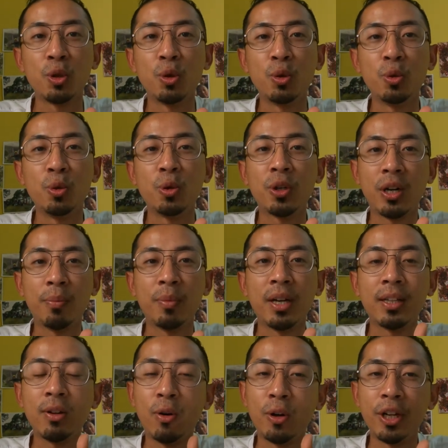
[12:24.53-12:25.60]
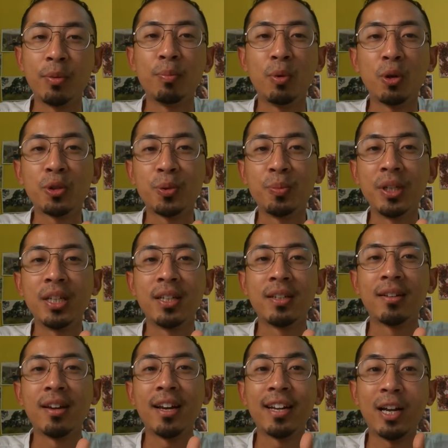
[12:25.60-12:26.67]
do comment or inbox me
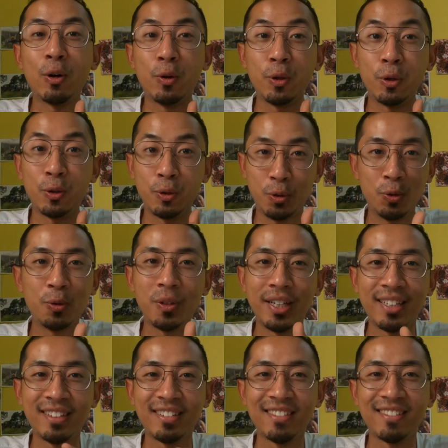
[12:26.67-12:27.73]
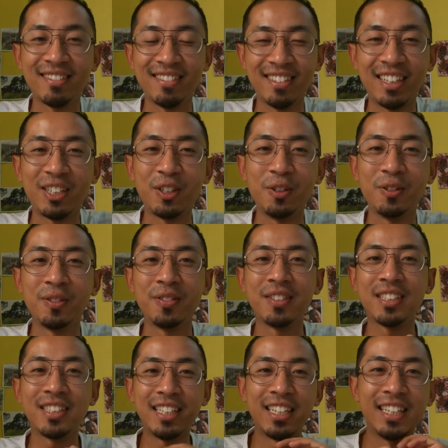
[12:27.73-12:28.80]
and I will do that. Thank you.
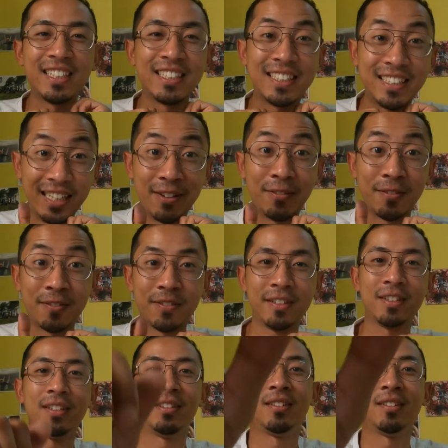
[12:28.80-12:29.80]
Stay safe.